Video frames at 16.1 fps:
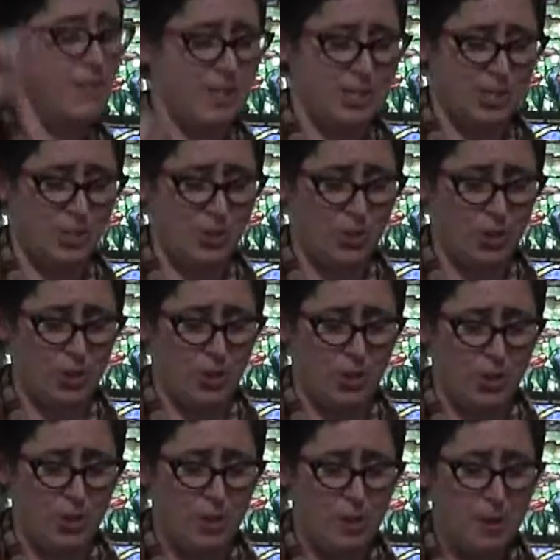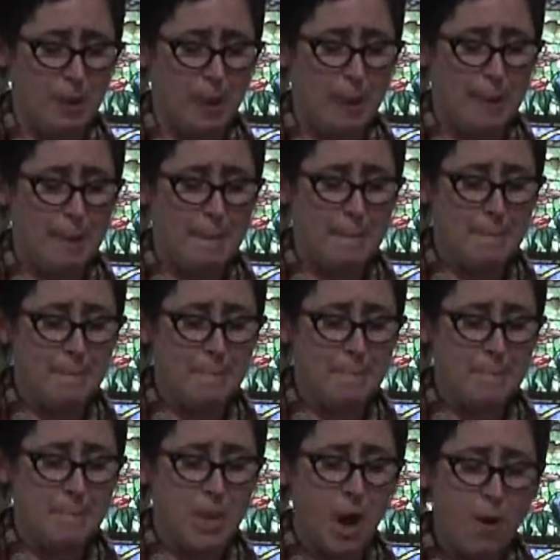of this circle?
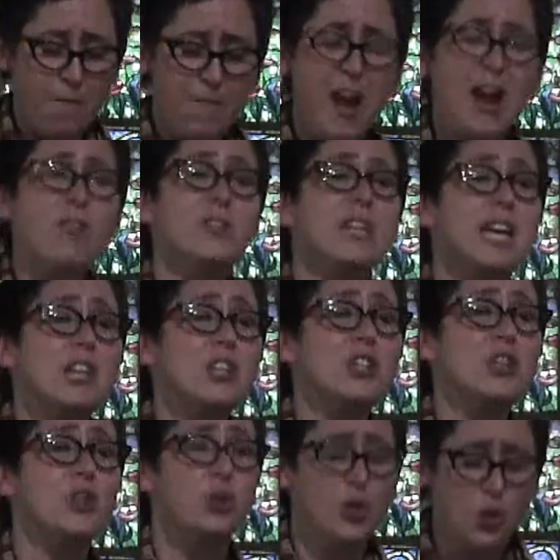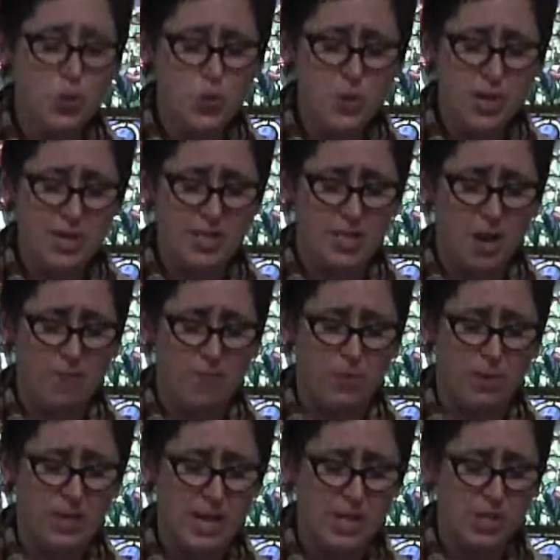Our foundational units of
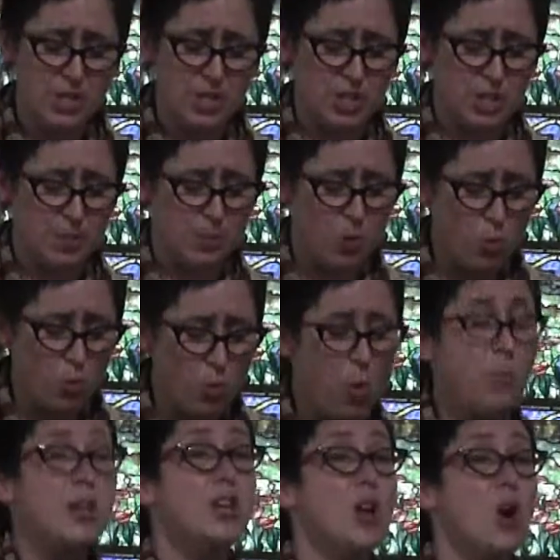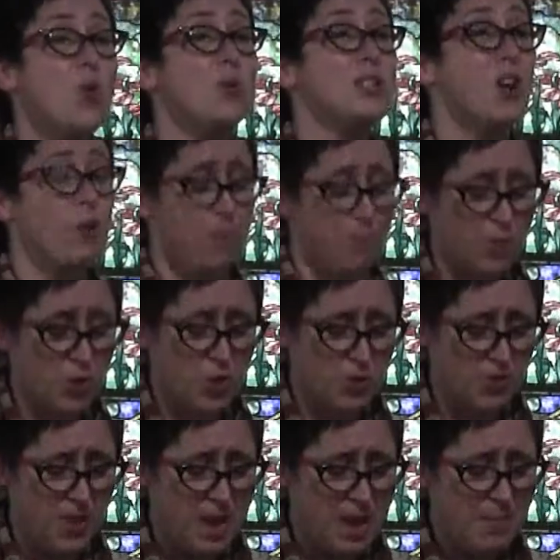relationships, or what we know as our
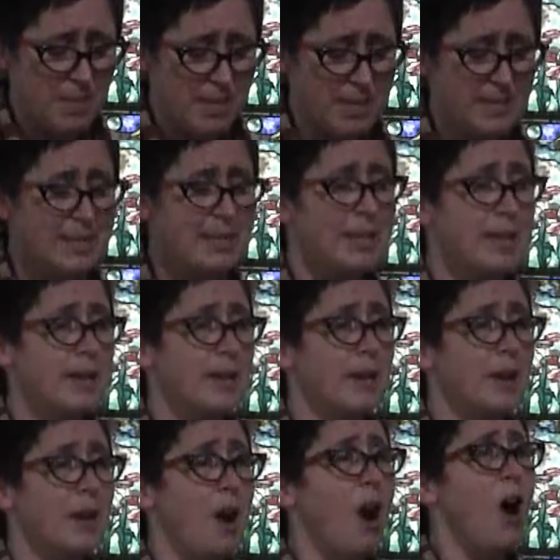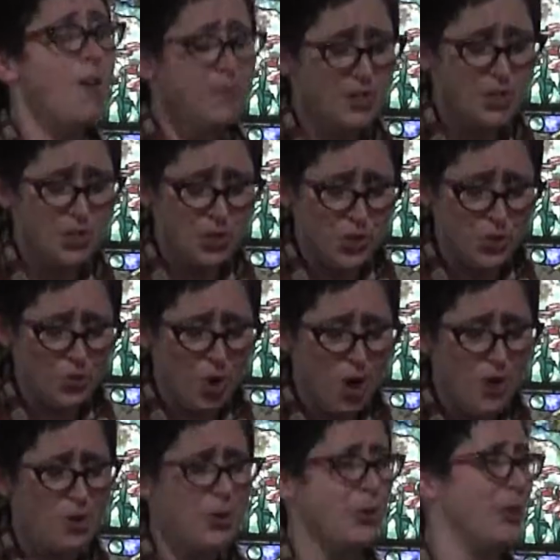first families, often
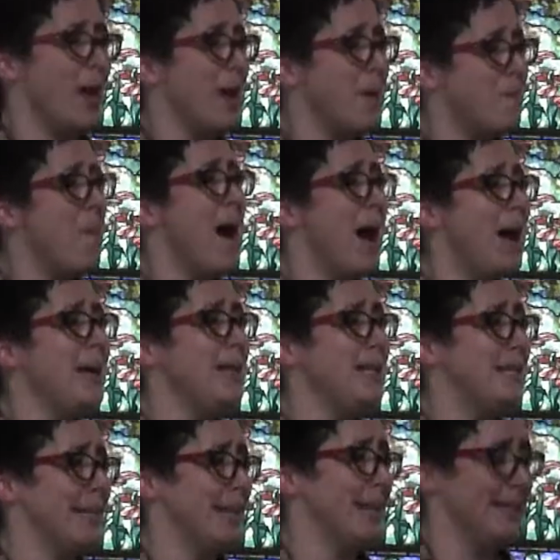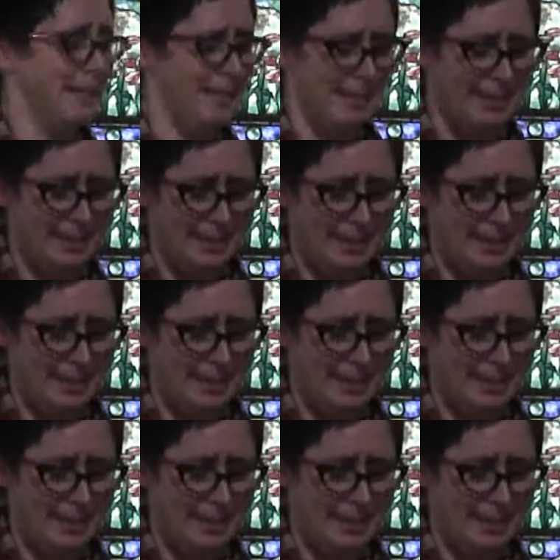struggle, like mine did,